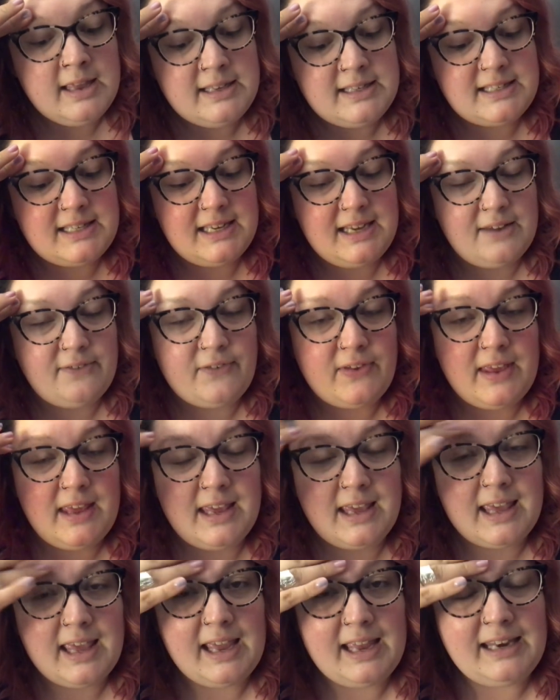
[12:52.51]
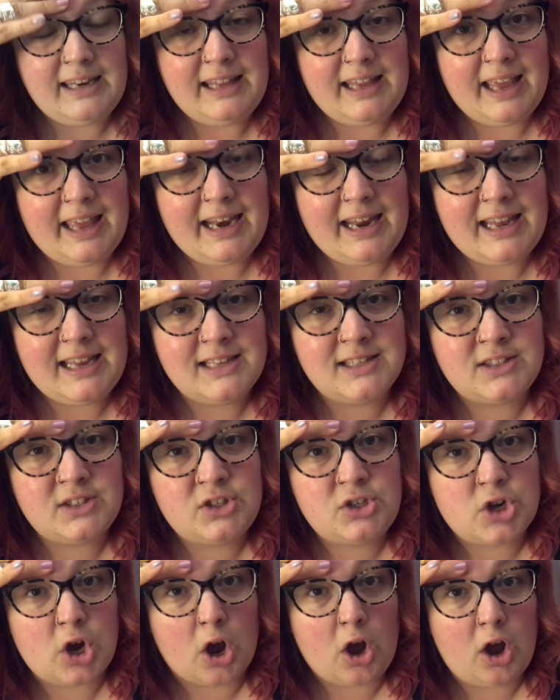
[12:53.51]
see if he can get his
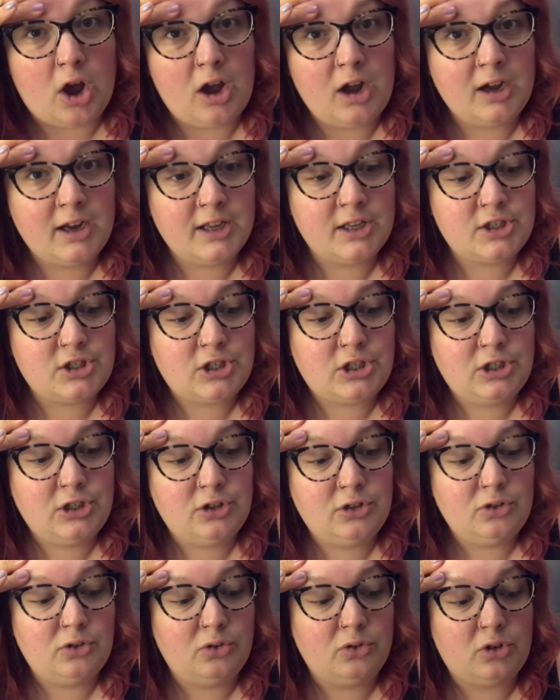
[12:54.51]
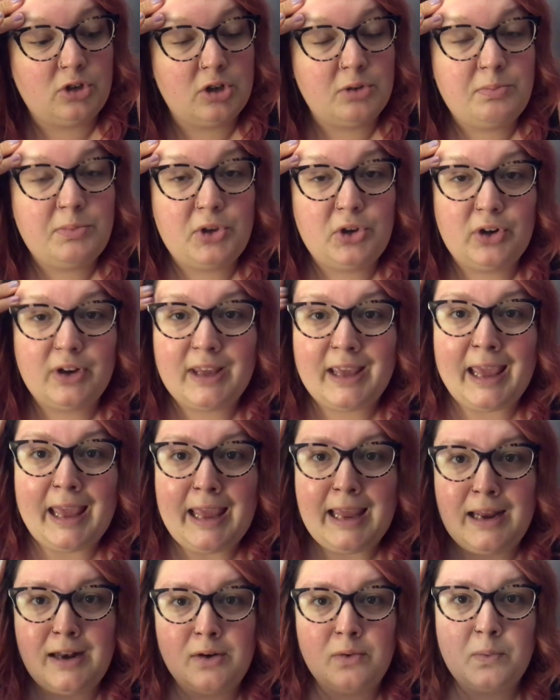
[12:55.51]
dog to
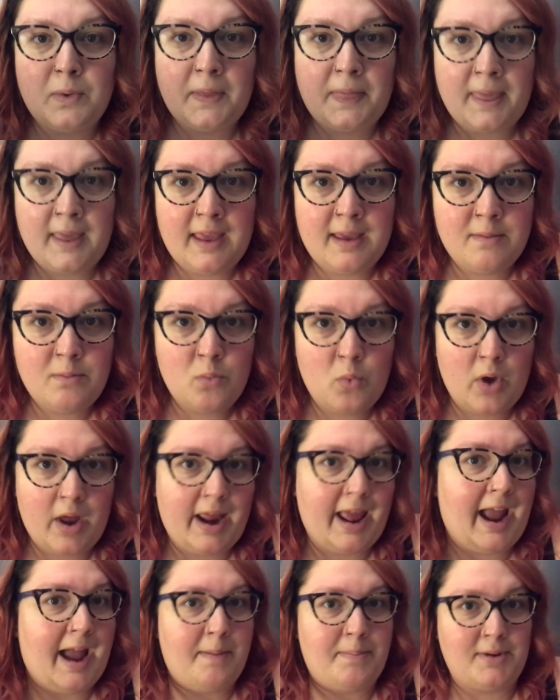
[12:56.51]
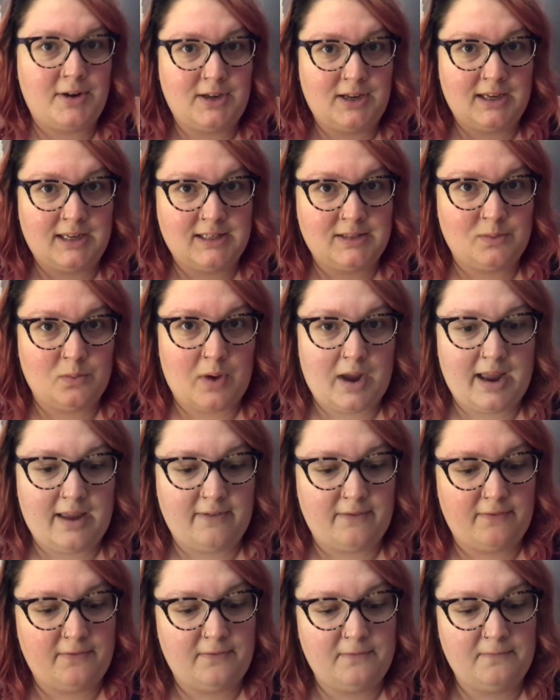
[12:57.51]
communicate with him what happened to his
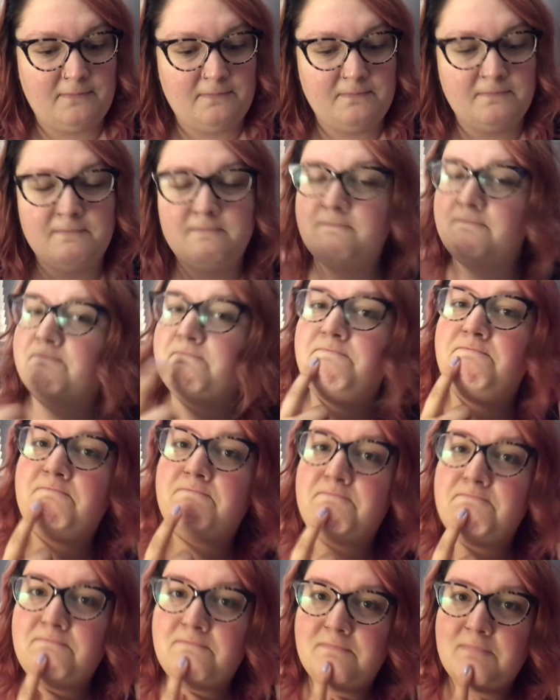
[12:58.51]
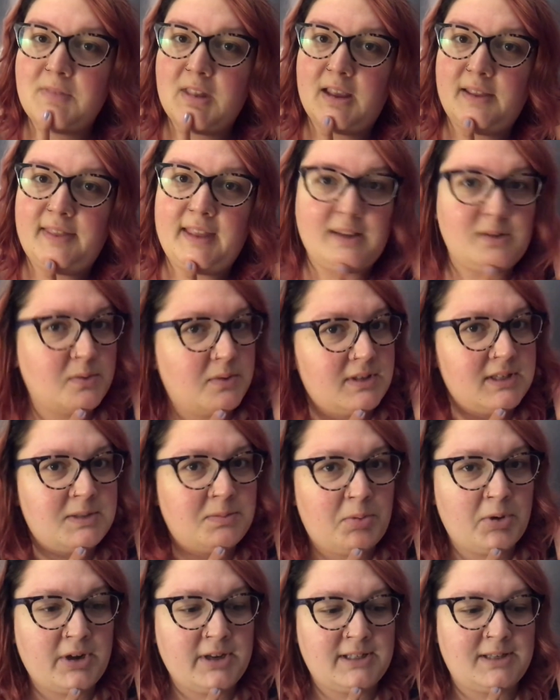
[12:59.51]
wife. That's what this
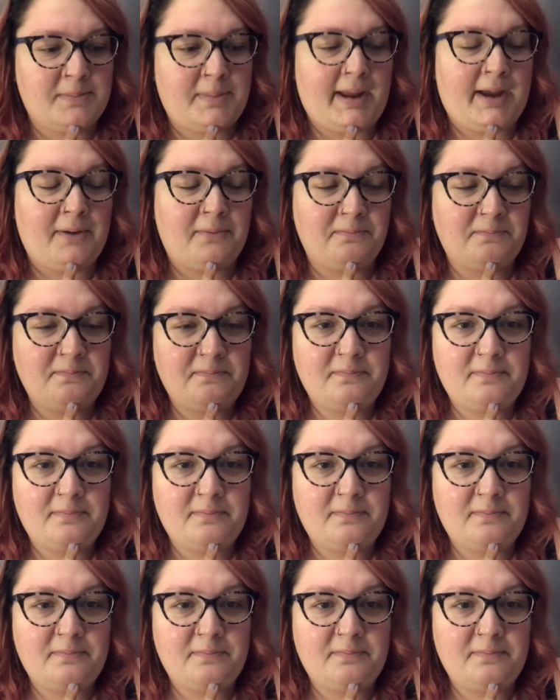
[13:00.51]
book is about.